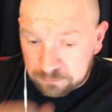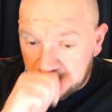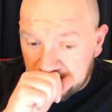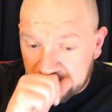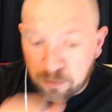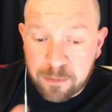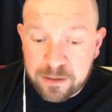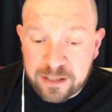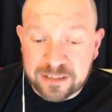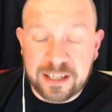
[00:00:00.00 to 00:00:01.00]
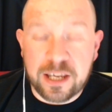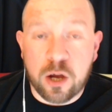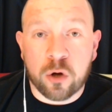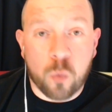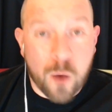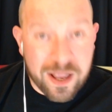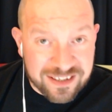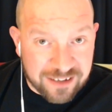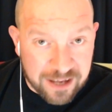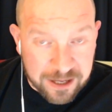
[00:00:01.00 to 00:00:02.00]
You'll see on
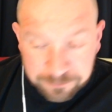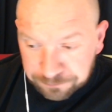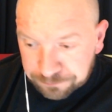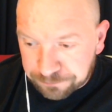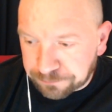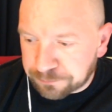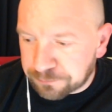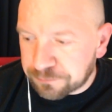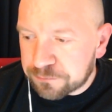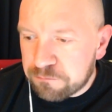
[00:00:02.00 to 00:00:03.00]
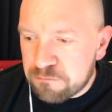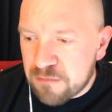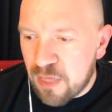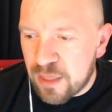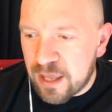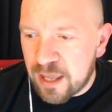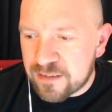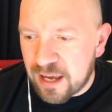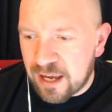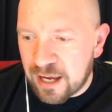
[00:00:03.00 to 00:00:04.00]
Wednesday
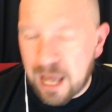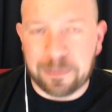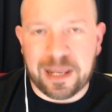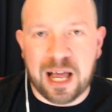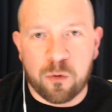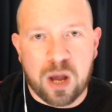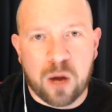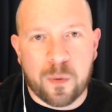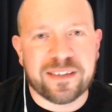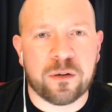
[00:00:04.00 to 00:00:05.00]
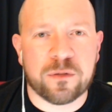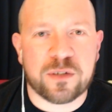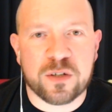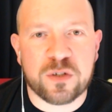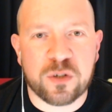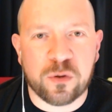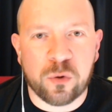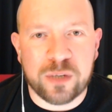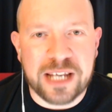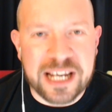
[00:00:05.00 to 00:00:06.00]
that I went down
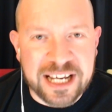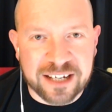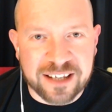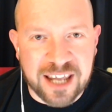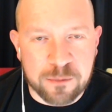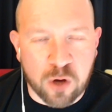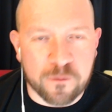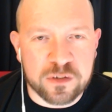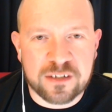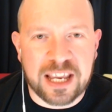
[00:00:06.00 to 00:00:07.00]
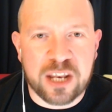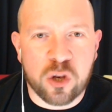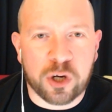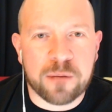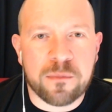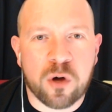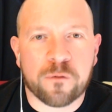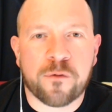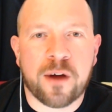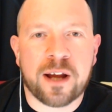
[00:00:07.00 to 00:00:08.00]
to Needy Cat Games offices in Nottingham on
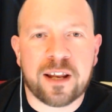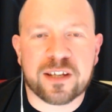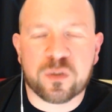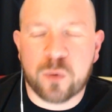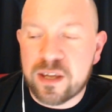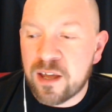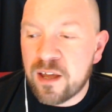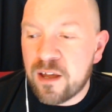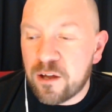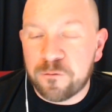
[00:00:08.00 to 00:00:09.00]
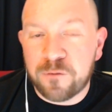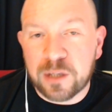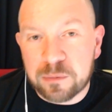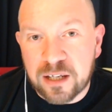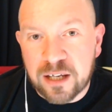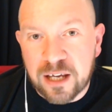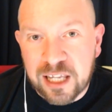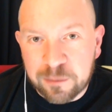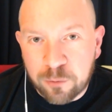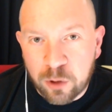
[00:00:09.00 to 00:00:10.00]
Friday last week and filmed a
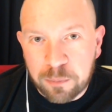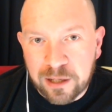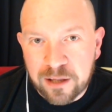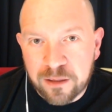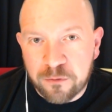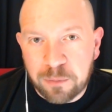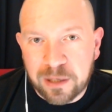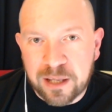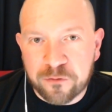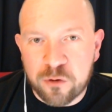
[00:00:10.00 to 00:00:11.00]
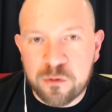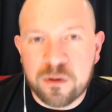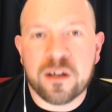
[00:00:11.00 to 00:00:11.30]
Hellboy playthrough,